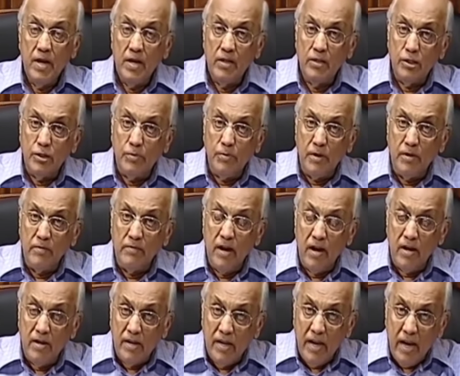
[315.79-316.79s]
and the Spirit of
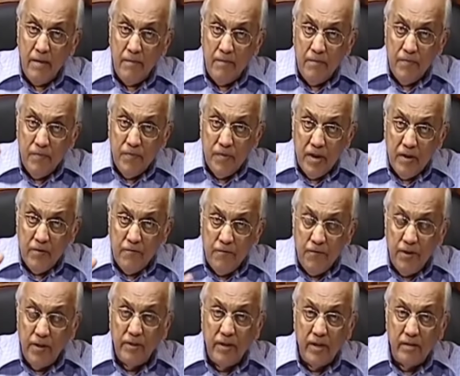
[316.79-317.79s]
God came and
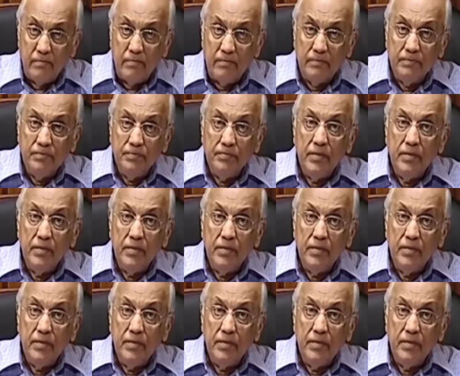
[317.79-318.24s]
filled them,